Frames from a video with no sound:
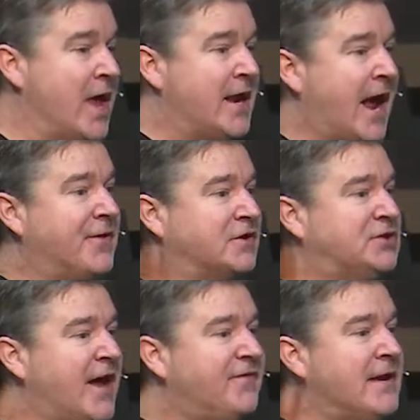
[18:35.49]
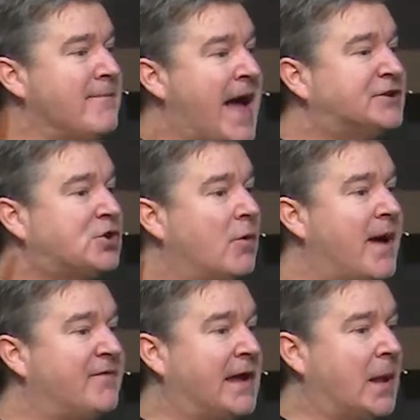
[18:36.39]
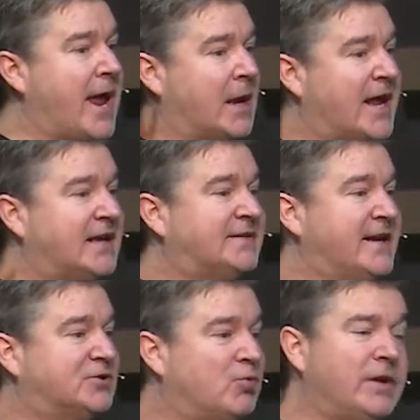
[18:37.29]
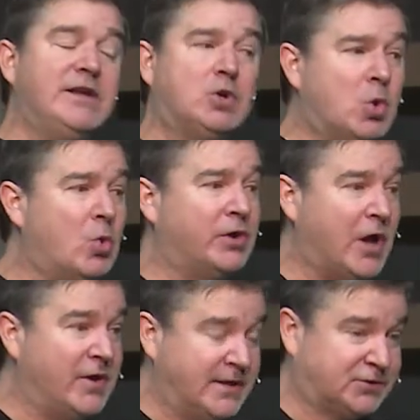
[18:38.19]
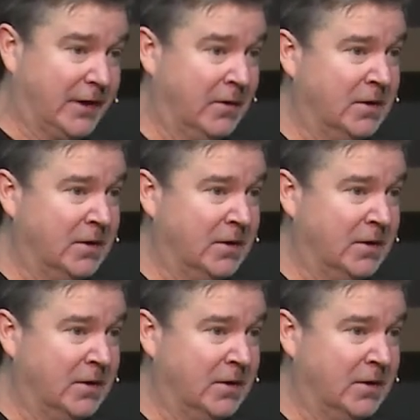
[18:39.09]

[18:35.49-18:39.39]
Now, there's nothing magical about that land. Like I said, it's really cool to go to Israel.